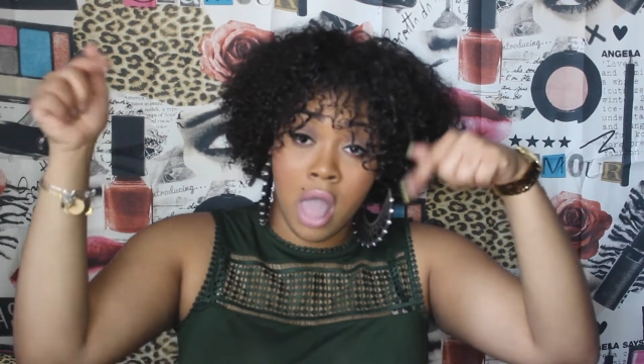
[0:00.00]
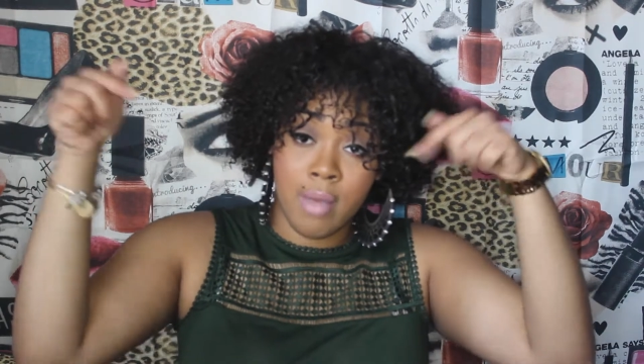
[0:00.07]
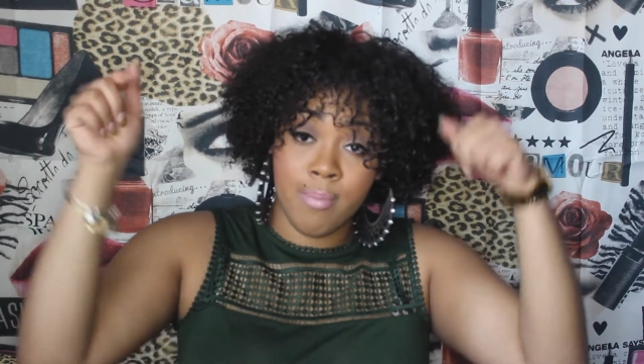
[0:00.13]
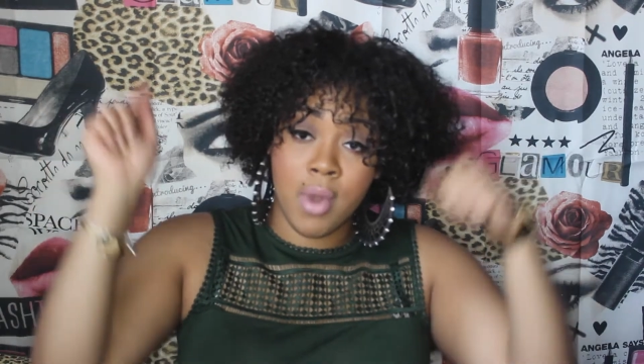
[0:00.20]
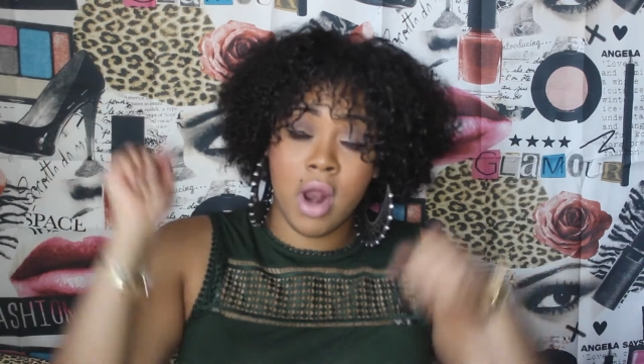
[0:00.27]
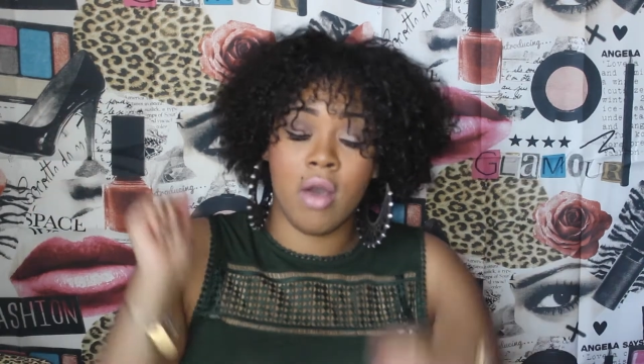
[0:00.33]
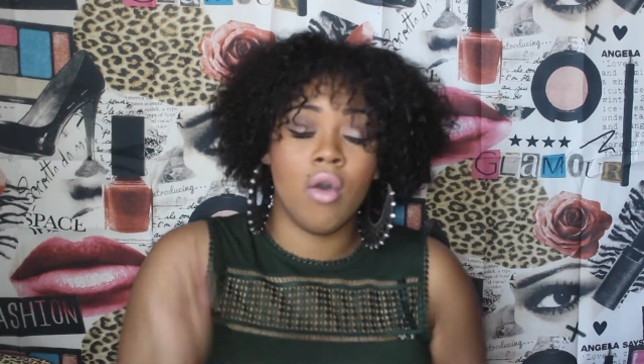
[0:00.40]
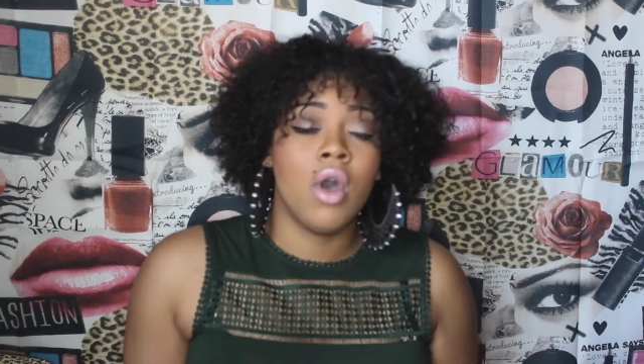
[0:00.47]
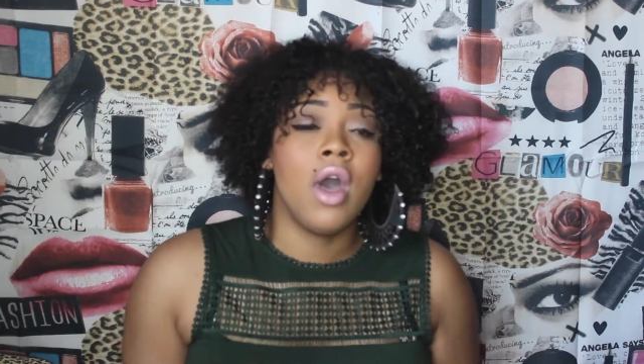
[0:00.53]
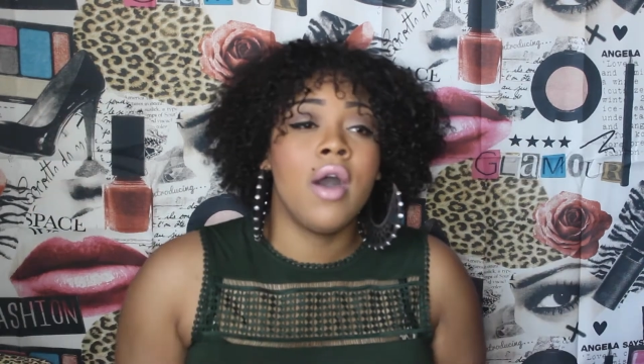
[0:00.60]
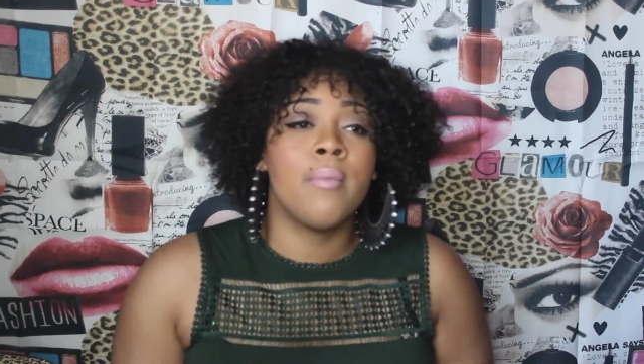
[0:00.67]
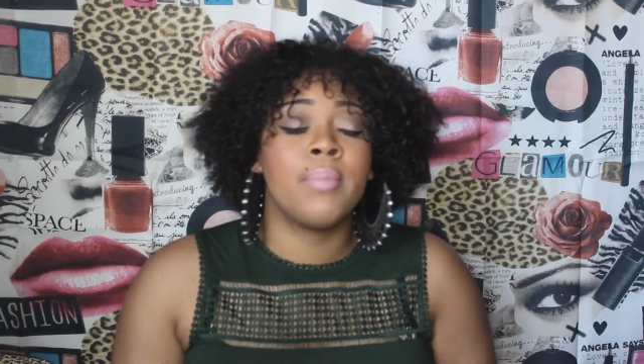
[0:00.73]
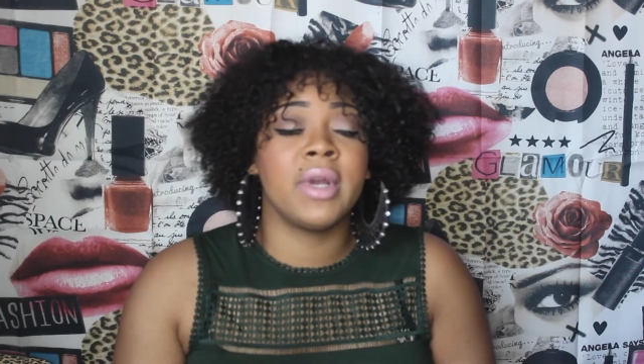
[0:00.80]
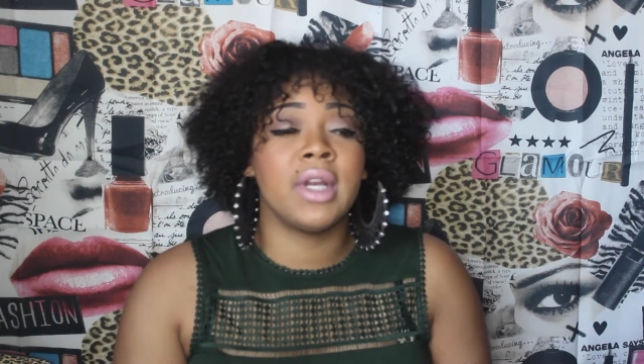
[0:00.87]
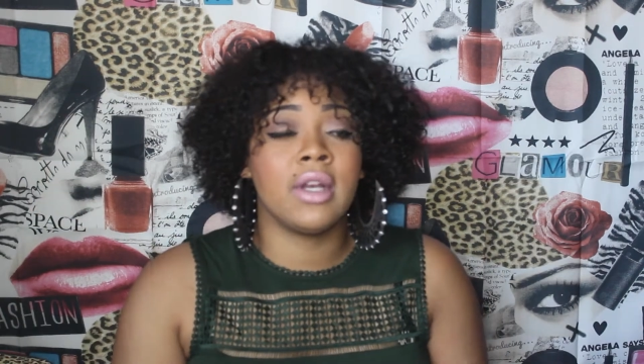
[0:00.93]
below.
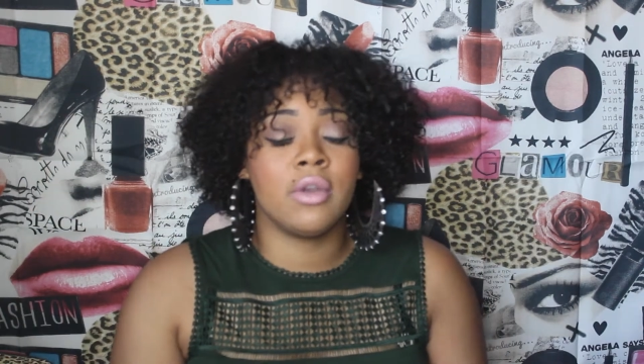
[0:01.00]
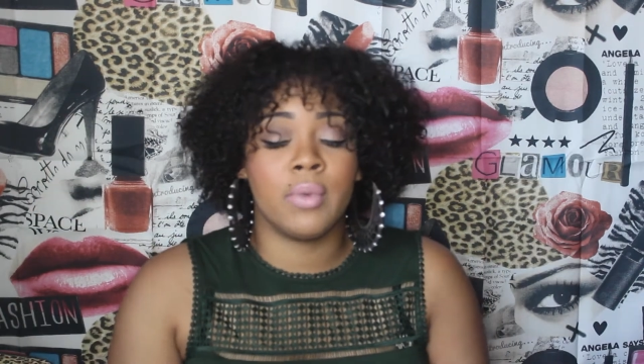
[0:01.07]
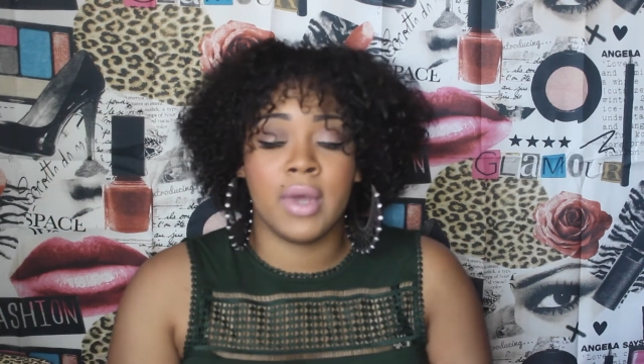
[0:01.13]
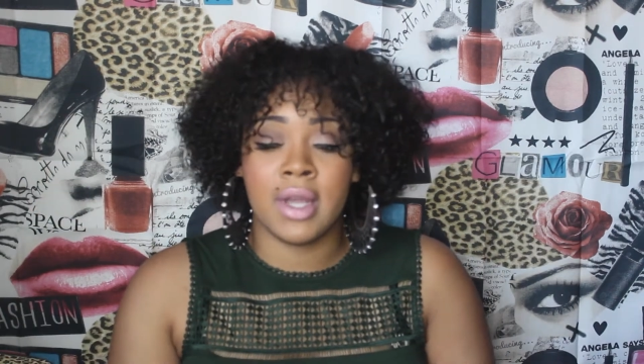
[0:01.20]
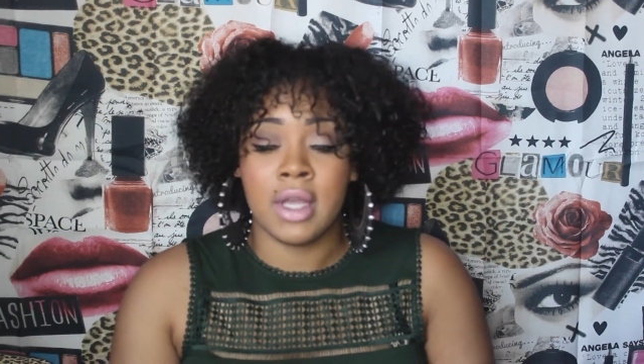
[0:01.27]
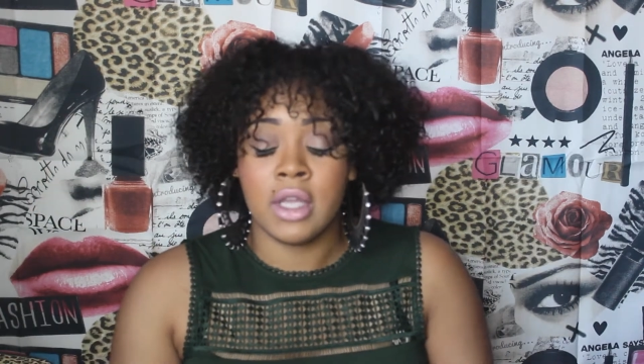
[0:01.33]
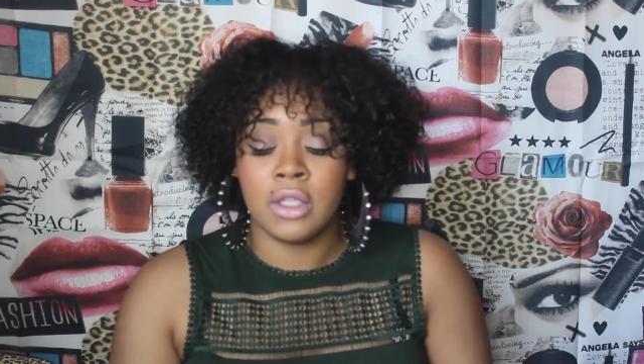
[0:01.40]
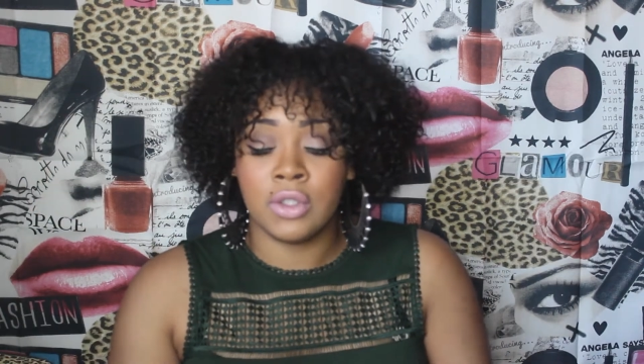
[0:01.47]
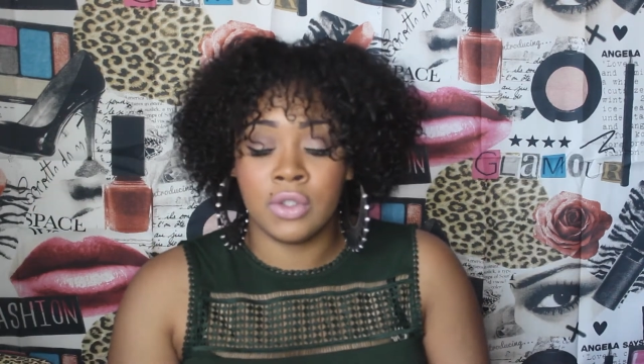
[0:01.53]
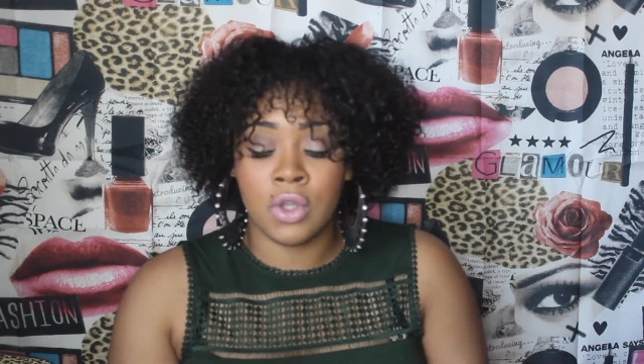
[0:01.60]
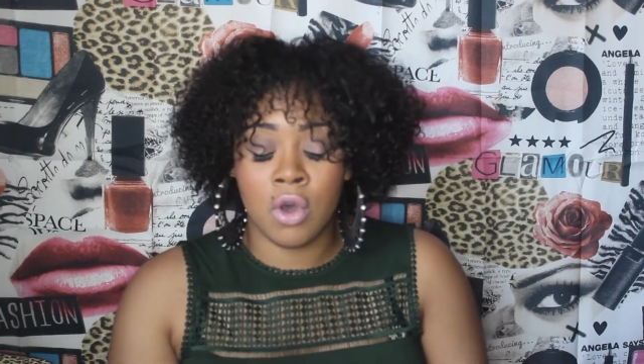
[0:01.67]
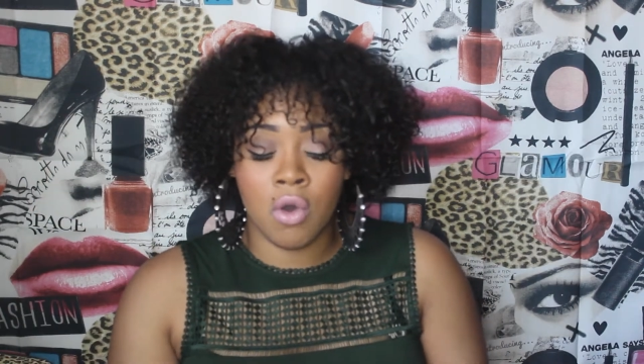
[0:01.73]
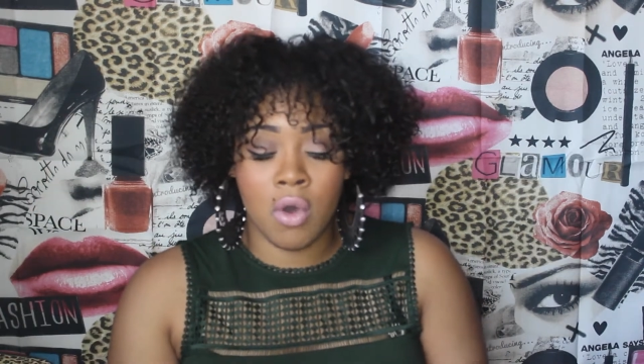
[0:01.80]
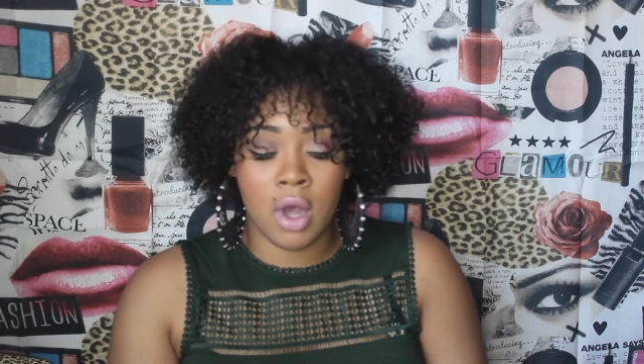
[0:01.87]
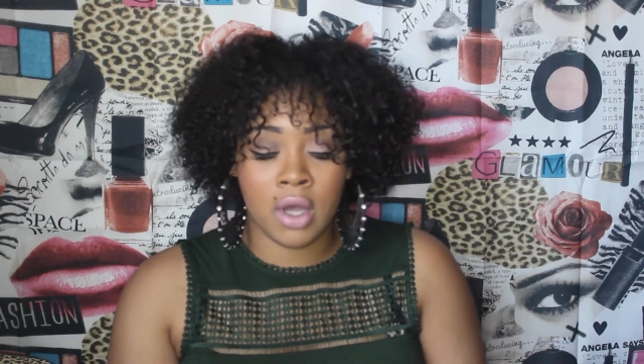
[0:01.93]
But anyway,
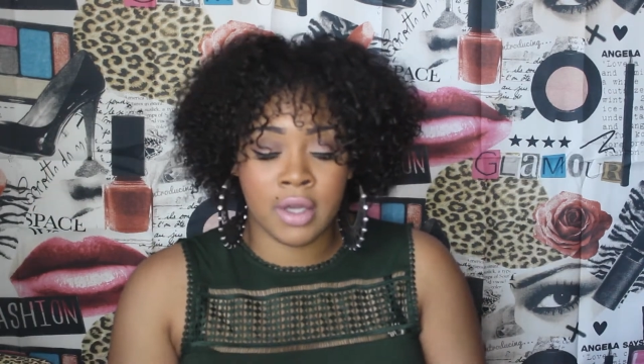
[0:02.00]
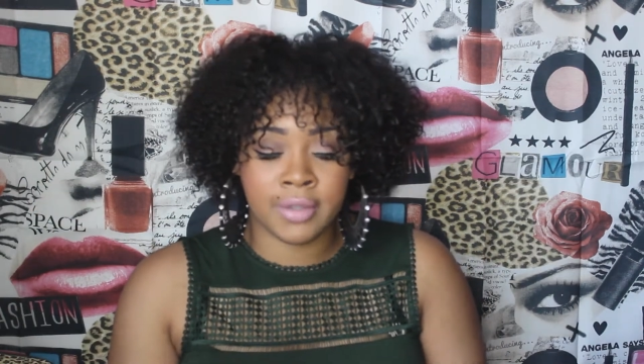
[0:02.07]
so